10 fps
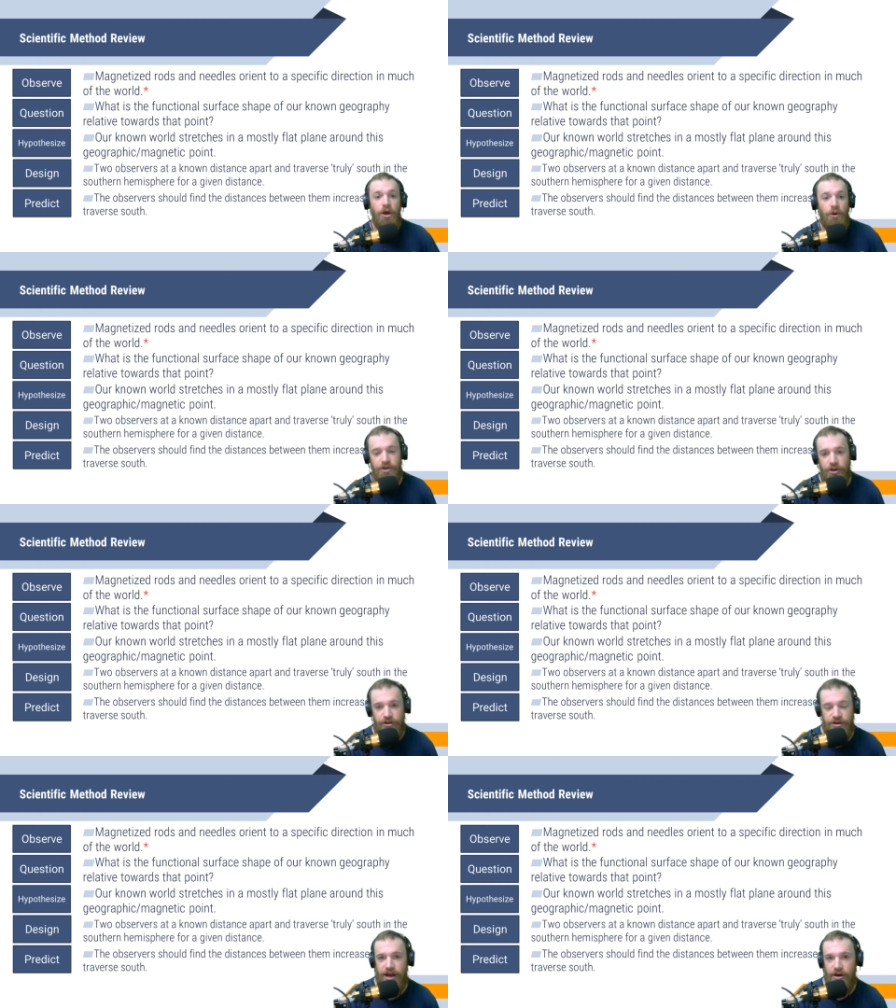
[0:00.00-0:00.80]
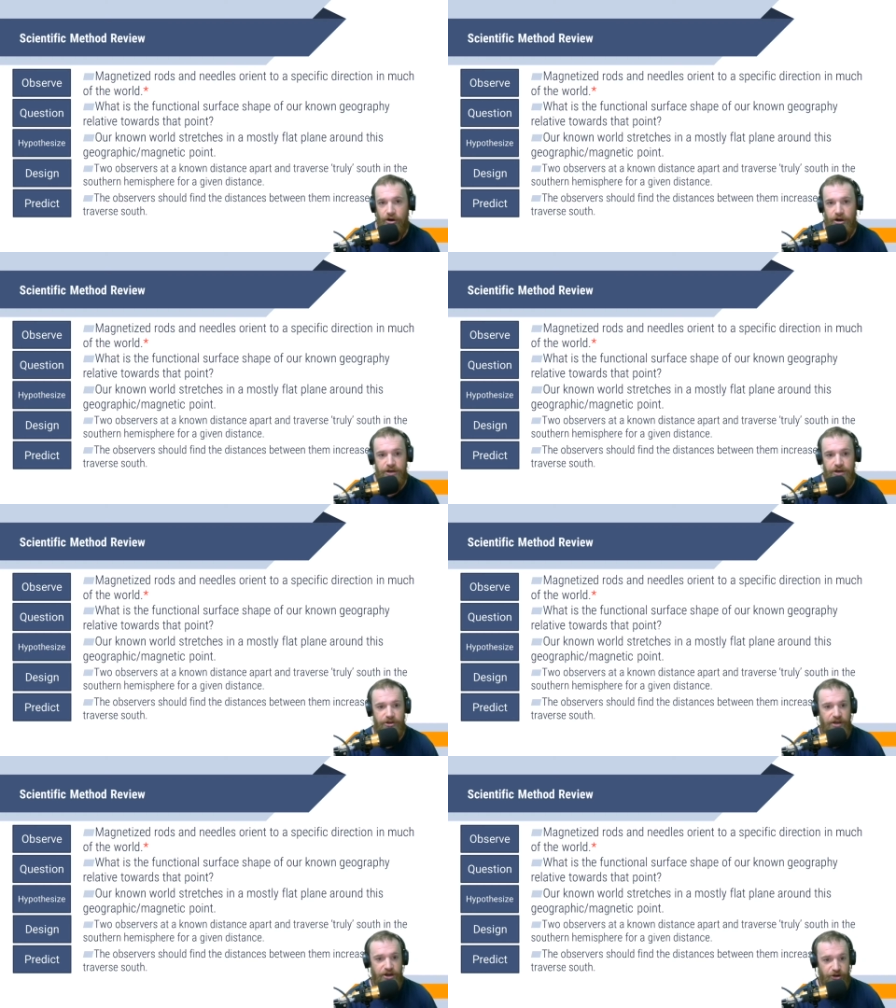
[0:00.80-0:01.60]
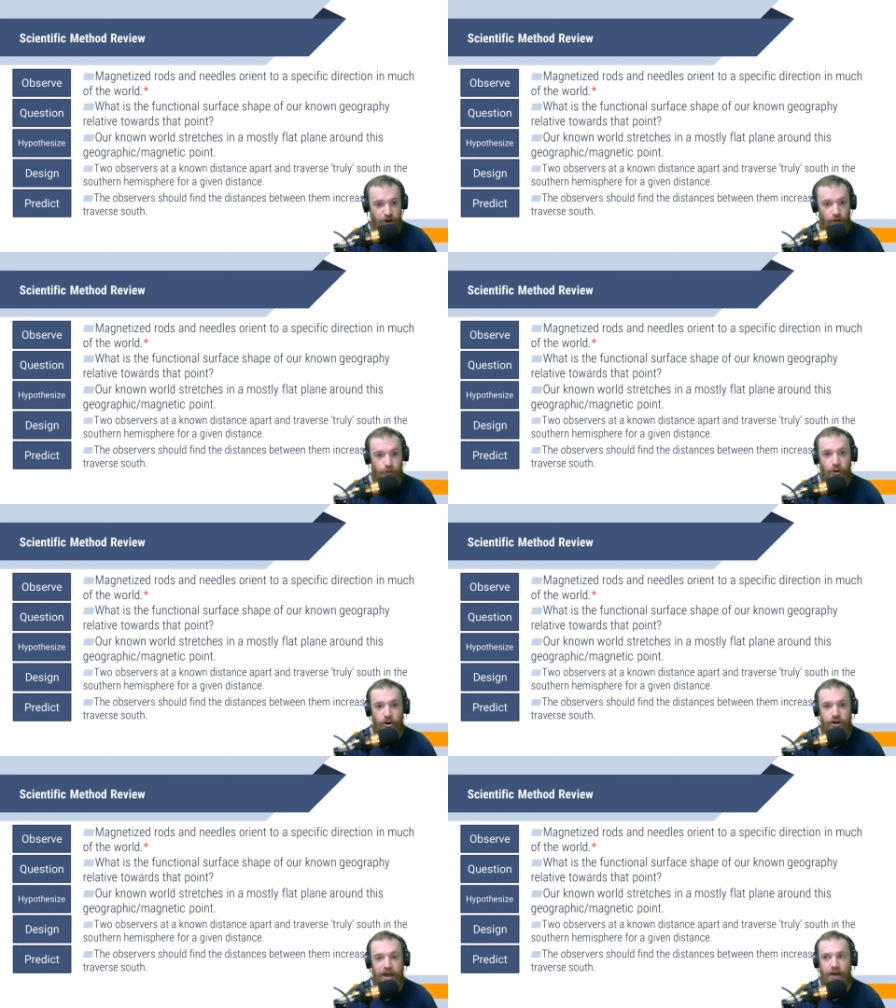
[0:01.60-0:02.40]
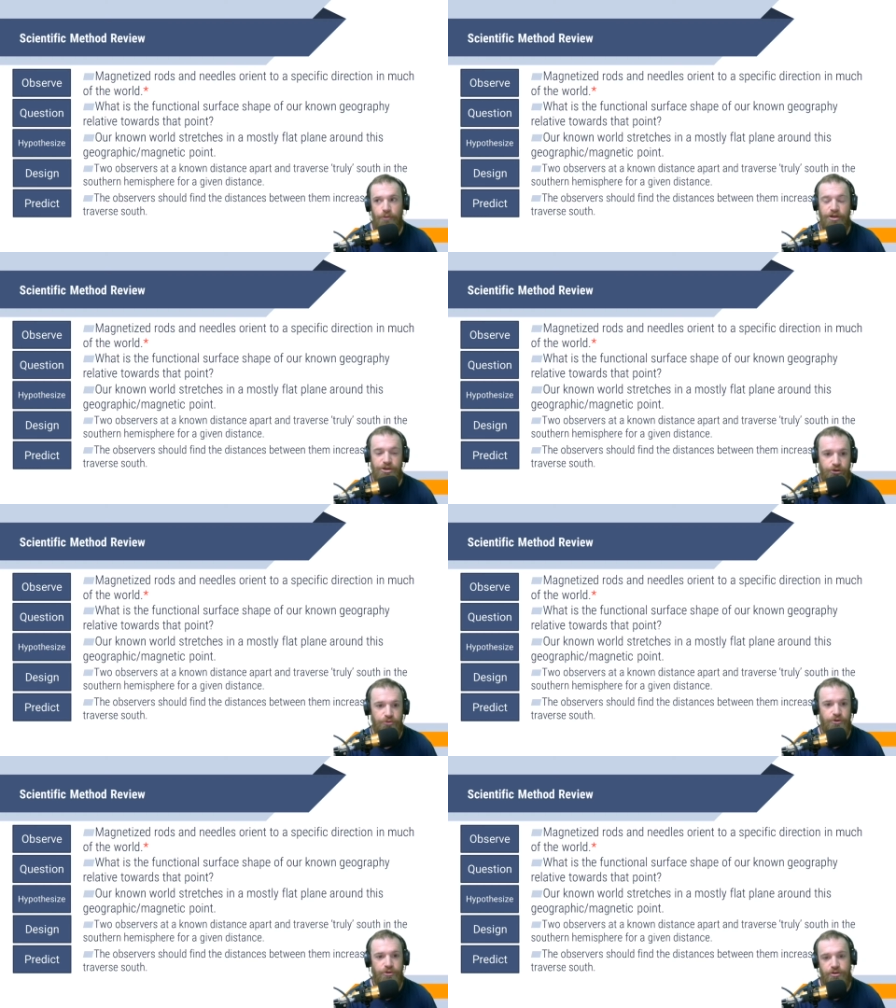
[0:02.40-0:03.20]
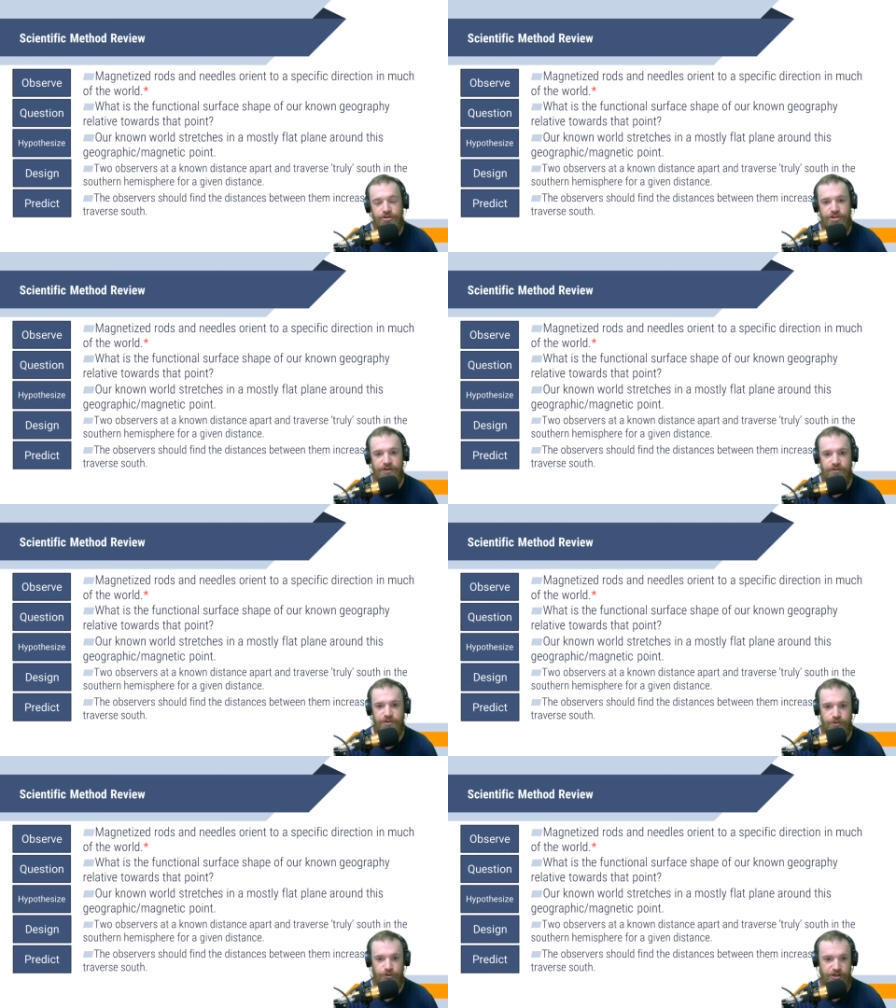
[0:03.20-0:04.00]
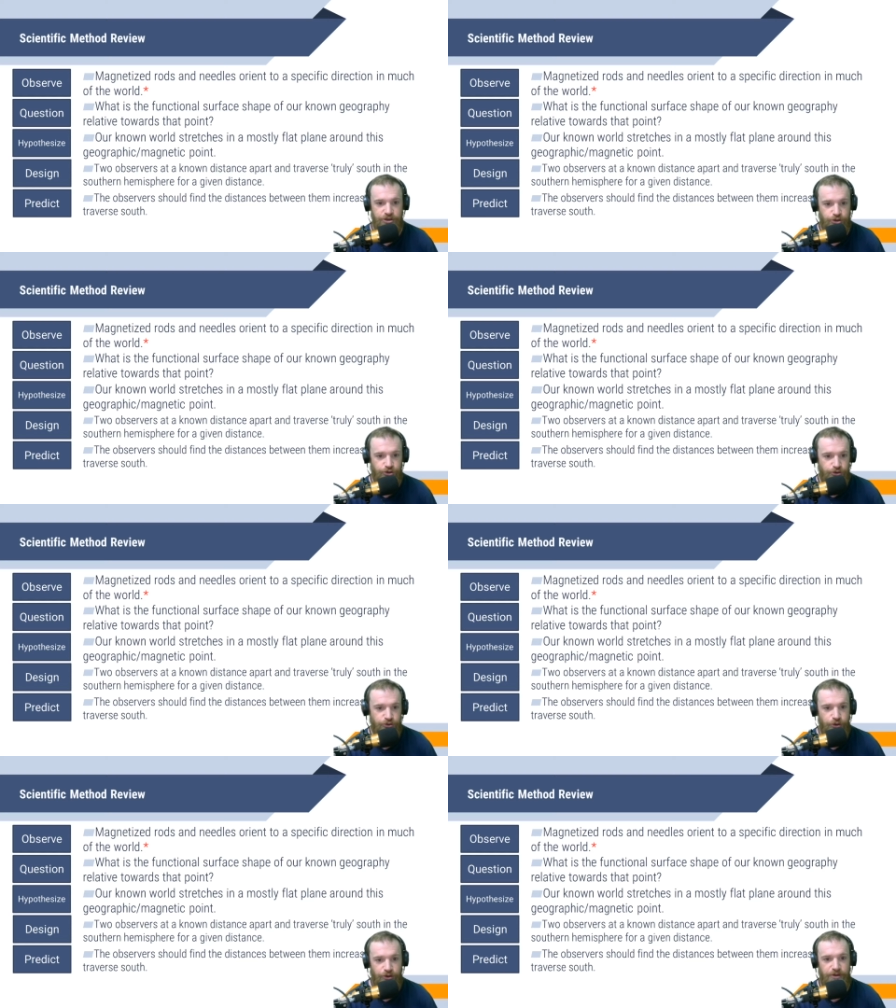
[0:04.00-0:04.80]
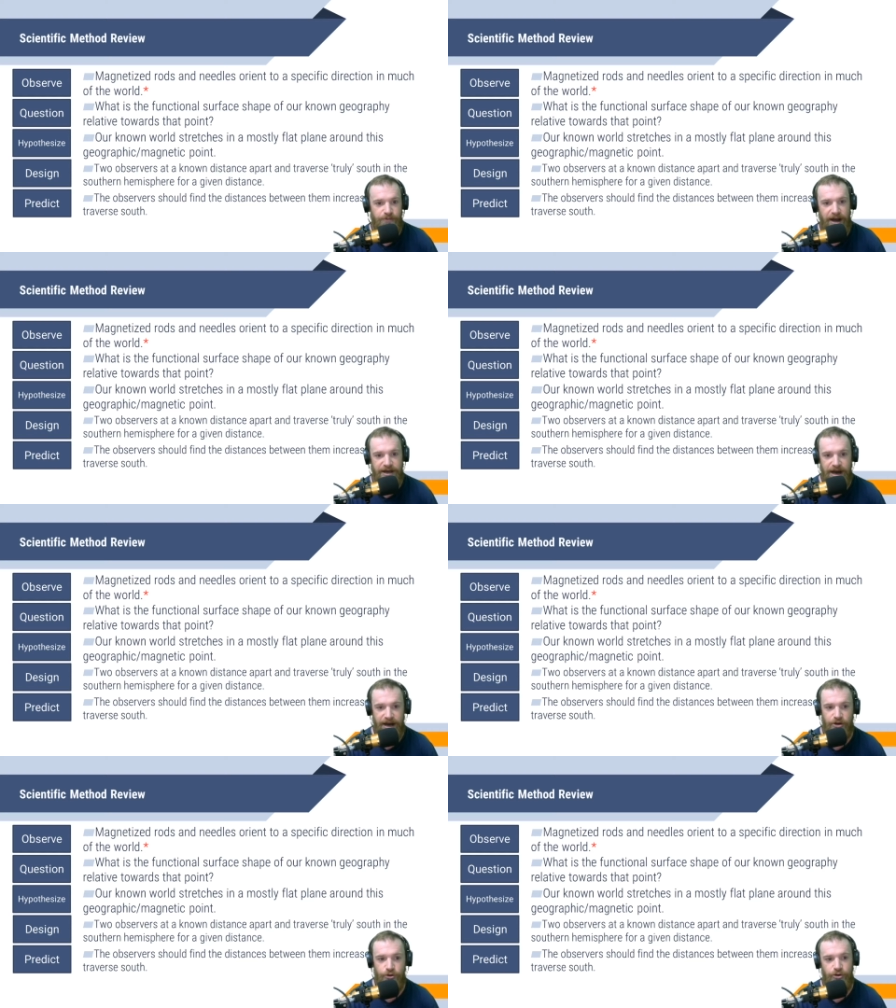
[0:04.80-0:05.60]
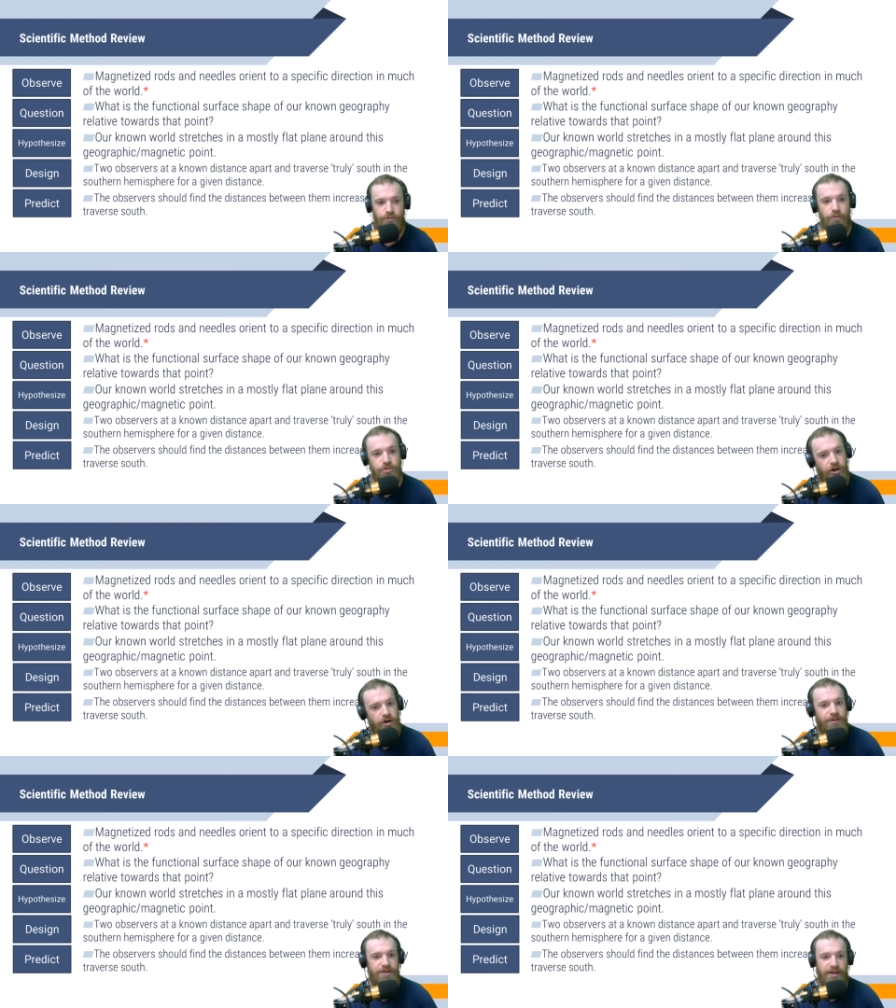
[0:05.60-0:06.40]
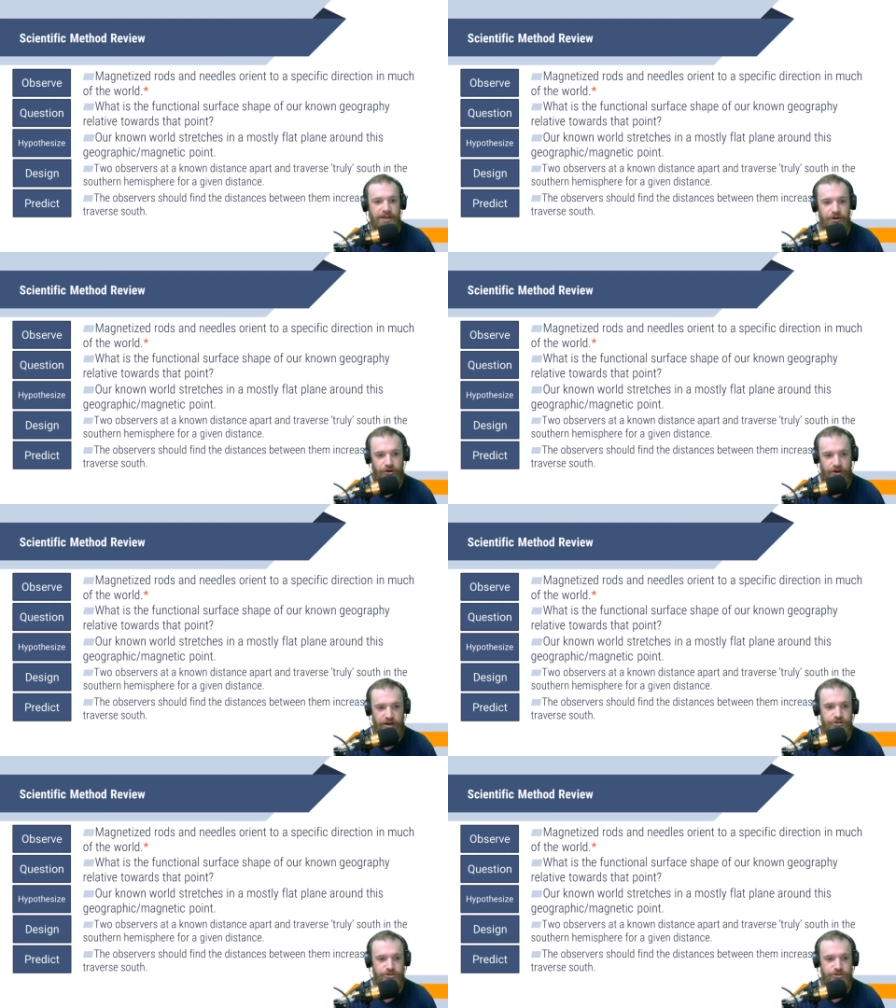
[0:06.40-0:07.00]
We know that in Antarctica that they don't work, and we do know that there's a difference between true north and magnetic north, but we'll talk about that later on.